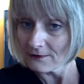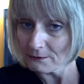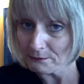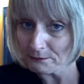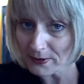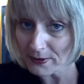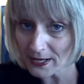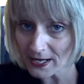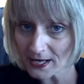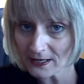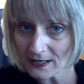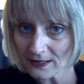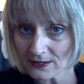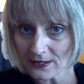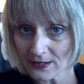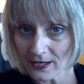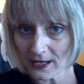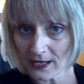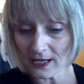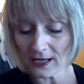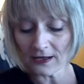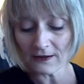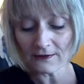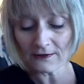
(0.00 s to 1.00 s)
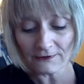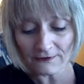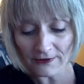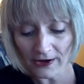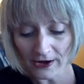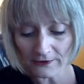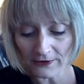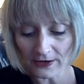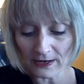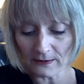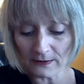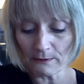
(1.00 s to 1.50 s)
Big thing,
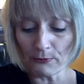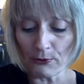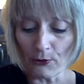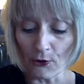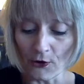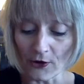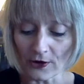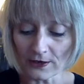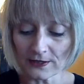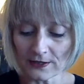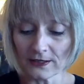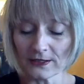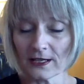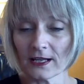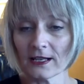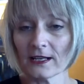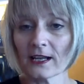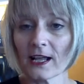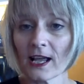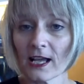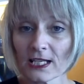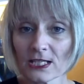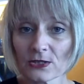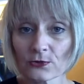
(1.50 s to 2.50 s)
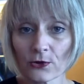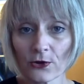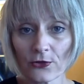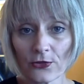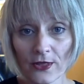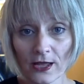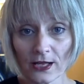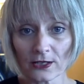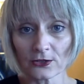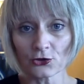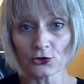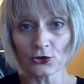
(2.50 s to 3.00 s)
very important, and guess what
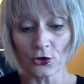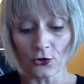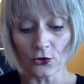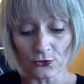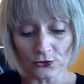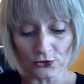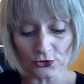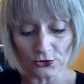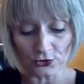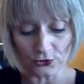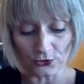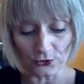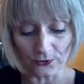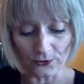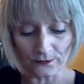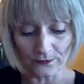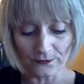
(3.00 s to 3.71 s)
that shows you?